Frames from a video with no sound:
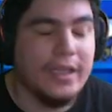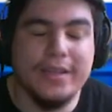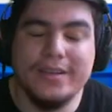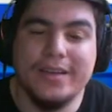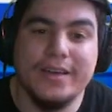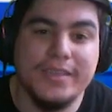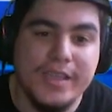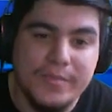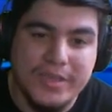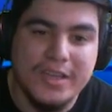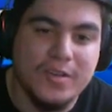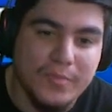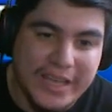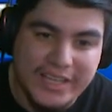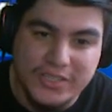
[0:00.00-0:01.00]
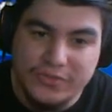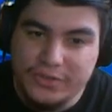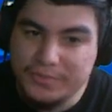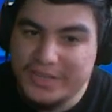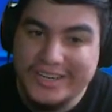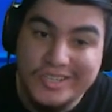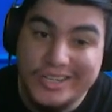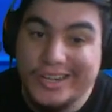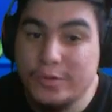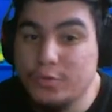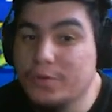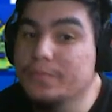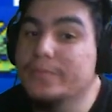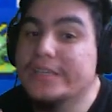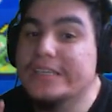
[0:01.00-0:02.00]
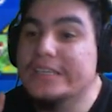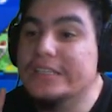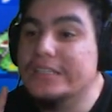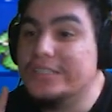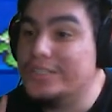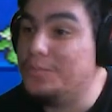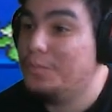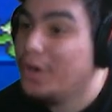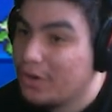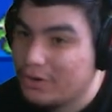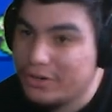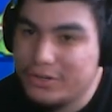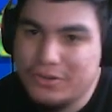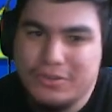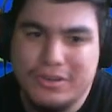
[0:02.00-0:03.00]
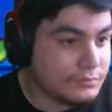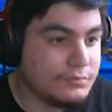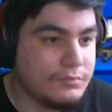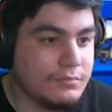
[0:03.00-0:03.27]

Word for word: And uh, the MPL match from yesterday will be tomorrow